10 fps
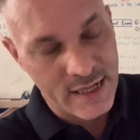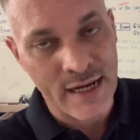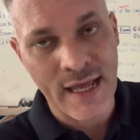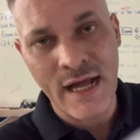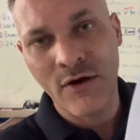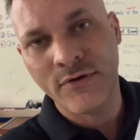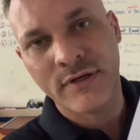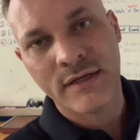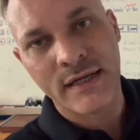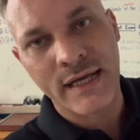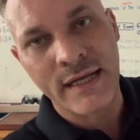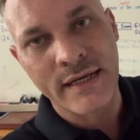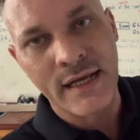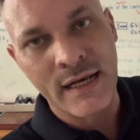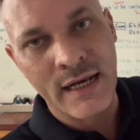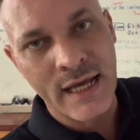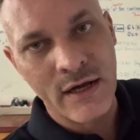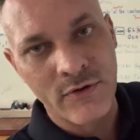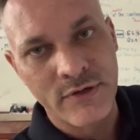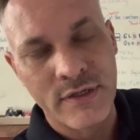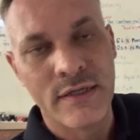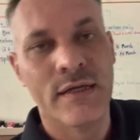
Allowed and allowed.